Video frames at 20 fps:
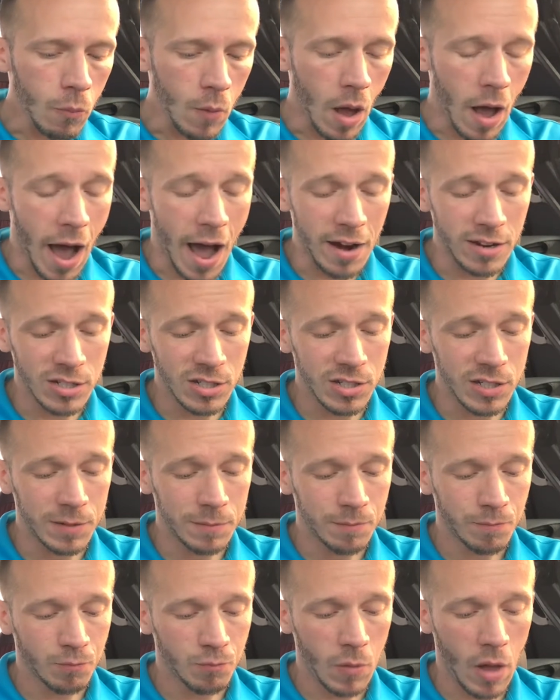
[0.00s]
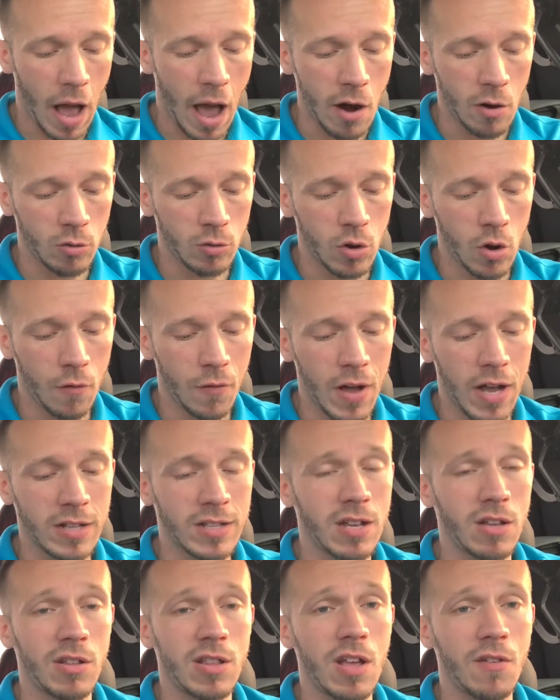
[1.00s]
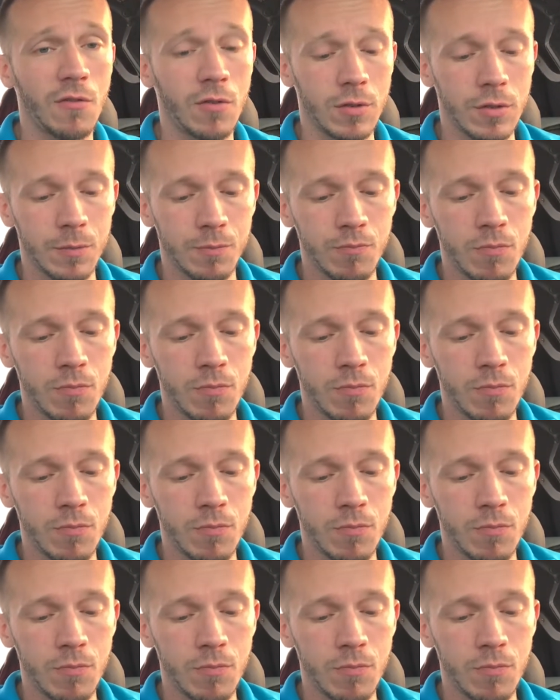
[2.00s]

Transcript: Honestly, I don't know if I can tell the difference.